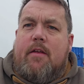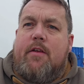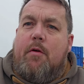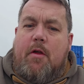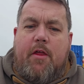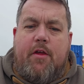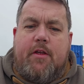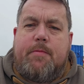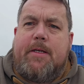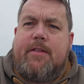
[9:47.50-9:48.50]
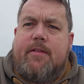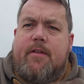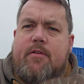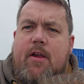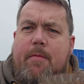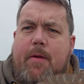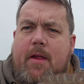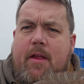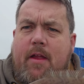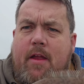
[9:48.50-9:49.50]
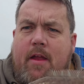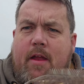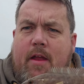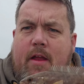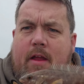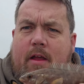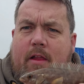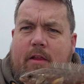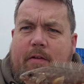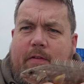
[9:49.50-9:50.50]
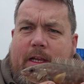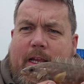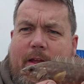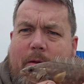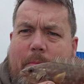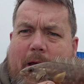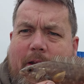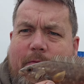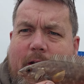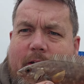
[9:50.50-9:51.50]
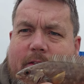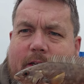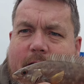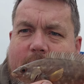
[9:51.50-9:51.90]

So, third species of the trip, a lovely little ballan wrasse.